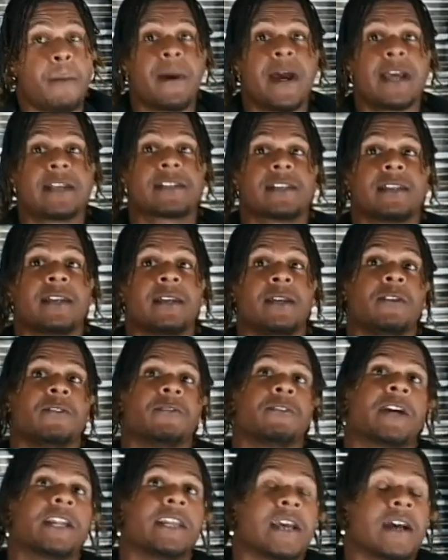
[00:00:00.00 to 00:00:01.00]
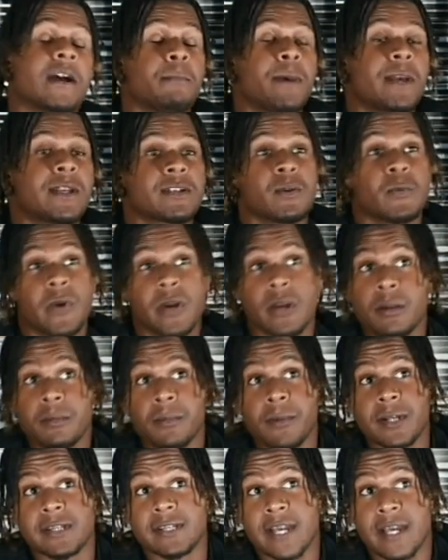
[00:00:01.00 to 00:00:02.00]
I'm actually right now. I'm actually working on
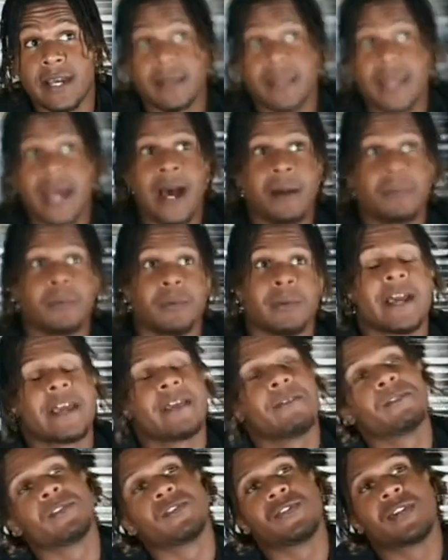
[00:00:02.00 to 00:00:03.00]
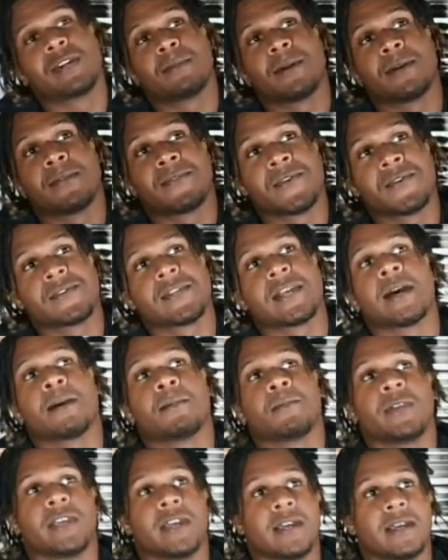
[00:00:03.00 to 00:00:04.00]
my second album. I ain't even dropped my first
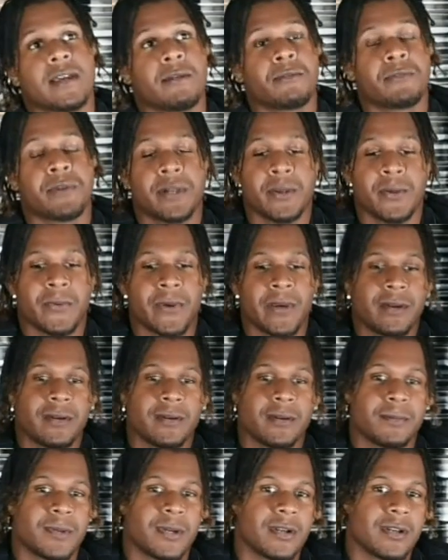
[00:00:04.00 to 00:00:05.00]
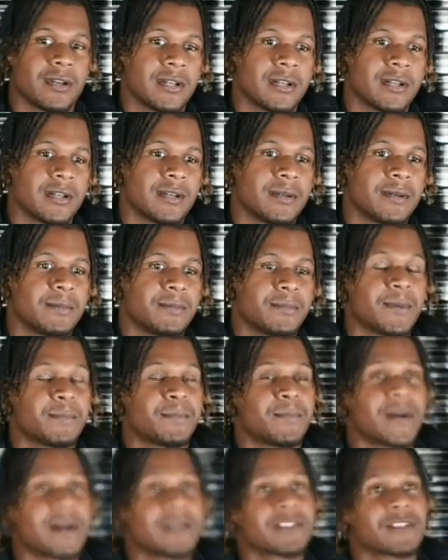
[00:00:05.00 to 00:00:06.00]
album yet. I'm really waiting on my
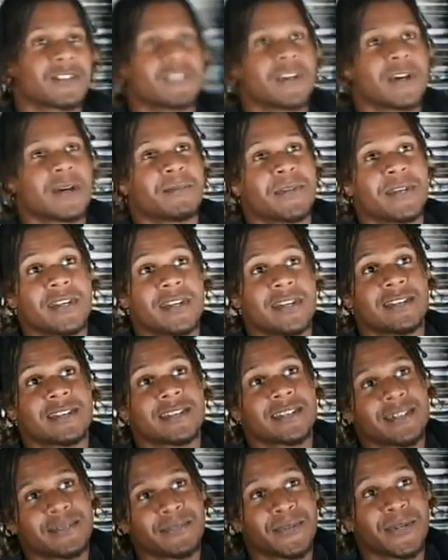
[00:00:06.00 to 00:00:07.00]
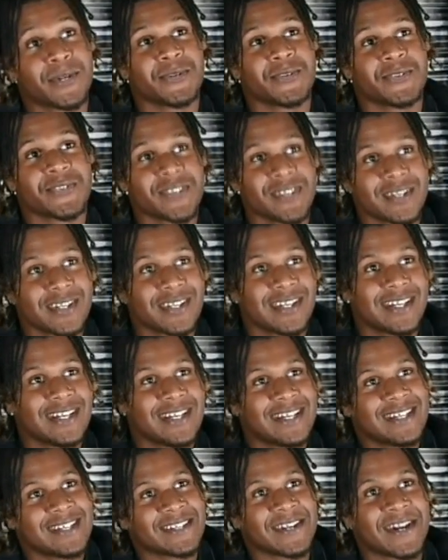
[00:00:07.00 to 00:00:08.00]
pops to drop his first,
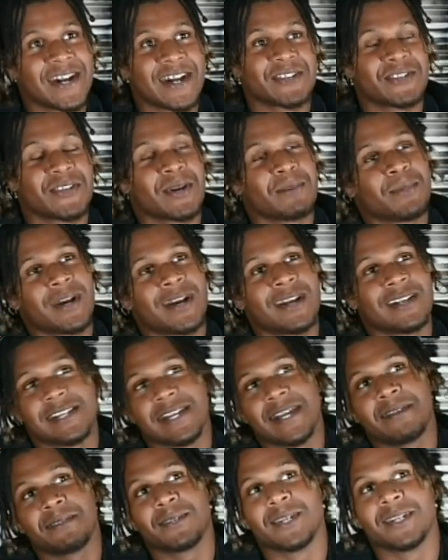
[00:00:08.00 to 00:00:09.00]
so I could drop mine after.